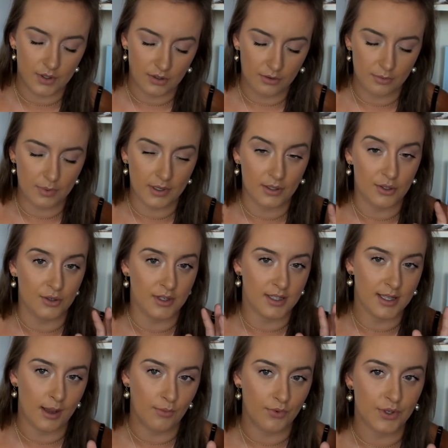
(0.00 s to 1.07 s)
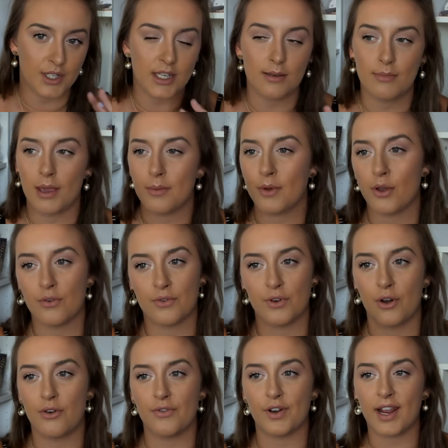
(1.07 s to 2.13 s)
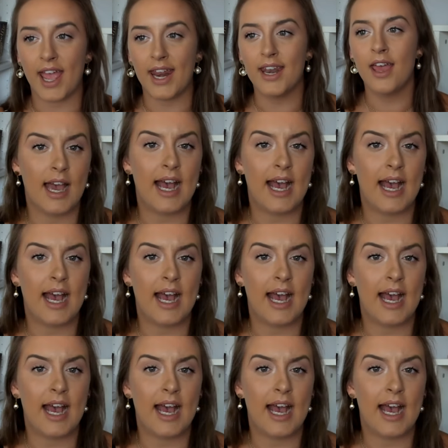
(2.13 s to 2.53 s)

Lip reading: you'd be doing the same routine maybe over and over again.